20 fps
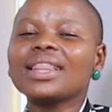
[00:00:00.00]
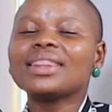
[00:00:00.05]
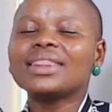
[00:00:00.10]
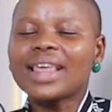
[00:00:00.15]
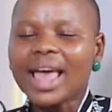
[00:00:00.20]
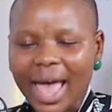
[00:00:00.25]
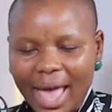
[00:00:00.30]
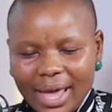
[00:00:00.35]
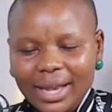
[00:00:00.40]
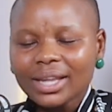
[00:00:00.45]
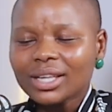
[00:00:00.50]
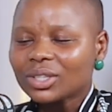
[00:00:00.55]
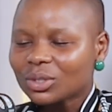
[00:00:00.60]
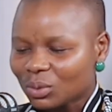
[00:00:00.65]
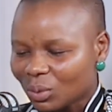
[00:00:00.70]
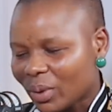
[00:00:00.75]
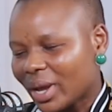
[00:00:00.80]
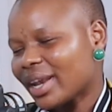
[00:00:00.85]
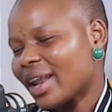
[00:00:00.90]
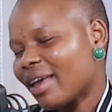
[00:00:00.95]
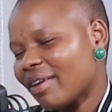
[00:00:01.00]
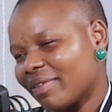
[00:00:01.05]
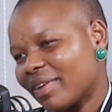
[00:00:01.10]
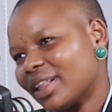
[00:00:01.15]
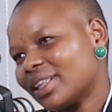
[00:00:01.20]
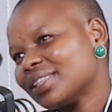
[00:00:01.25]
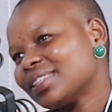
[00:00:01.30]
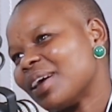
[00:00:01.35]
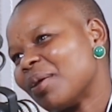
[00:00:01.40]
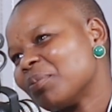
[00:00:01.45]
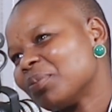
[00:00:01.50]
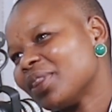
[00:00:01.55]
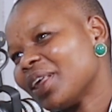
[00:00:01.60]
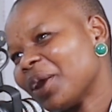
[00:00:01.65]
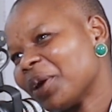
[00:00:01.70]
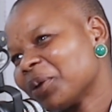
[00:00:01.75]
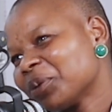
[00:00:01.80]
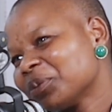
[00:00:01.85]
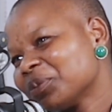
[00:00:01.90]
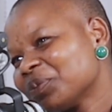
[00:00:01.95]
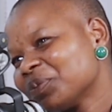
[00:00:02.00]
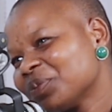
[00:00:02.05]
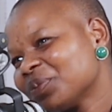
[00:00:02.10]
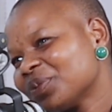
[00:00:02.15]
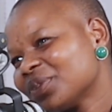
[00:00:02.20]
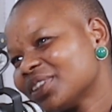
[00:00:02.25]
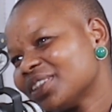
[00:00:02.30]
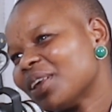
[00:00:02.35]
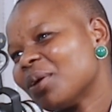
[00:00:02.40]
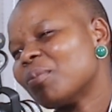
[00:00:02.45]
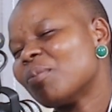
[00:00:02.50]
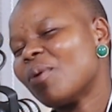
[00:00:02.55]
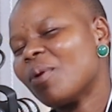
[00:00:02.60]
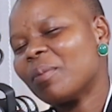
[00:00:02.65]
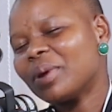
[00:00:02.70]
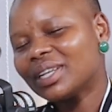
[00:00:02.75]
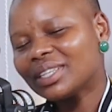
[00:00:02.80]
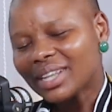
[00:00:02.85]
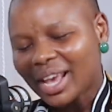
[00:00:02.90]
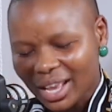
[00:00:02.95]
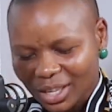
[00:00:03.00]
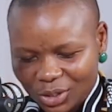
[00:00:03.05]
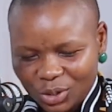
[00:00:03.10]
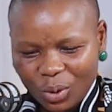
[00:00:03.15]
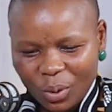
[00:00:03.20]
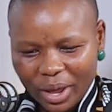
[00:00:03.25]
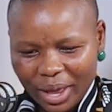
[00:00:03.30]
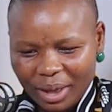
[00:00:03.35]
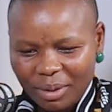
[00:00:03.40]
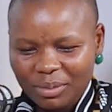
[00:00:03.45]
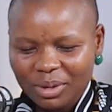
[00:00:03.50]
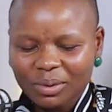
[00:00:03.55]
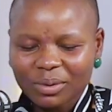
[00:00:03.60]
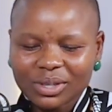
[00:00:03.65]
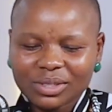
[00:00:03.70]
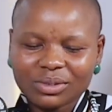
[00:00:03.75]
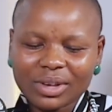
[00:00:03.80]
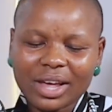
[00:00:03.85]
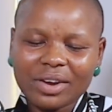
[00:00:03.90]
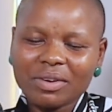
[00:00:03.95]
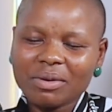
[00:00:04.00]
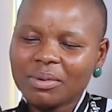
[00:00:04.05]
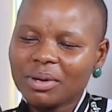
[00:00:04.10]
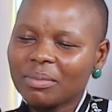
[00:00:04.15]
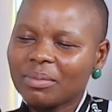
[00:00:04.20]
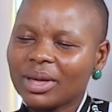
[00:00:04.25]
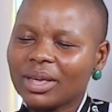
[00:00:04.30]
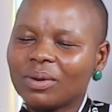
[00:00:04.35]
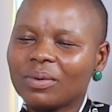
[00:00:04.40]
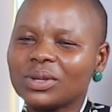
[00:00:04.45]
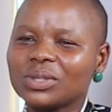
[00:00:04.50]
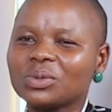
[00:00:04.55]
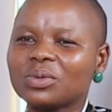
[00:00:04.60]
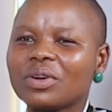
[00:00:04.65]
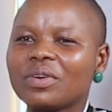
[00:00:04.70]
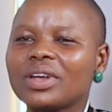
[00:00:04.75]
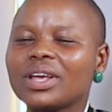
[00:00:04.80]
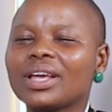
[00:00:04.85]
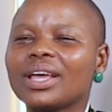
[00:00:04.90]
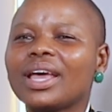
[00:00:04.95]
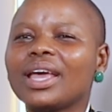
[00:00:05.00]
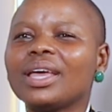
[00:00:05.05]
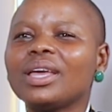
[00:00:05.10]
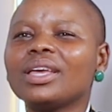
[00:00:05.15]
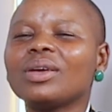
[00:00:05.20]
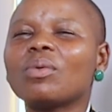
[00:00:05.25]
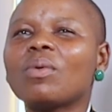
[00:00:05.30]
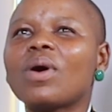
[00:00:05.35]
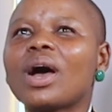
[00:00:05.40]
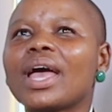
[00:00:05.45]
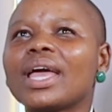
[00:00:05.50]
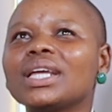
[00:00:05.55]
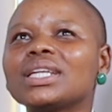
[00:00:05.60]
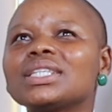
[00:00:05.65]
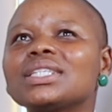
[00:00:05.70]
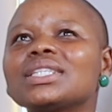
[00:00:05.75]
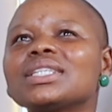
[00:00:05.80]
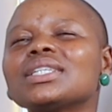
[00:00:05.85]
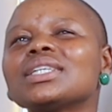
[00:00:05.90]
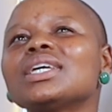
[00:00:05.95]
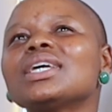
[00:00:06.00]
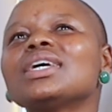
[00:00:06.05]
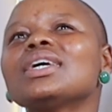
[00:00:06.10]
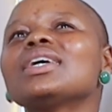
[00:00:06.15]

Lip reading: That is when I felt something. The moment I saw him, I remember he was wearing a white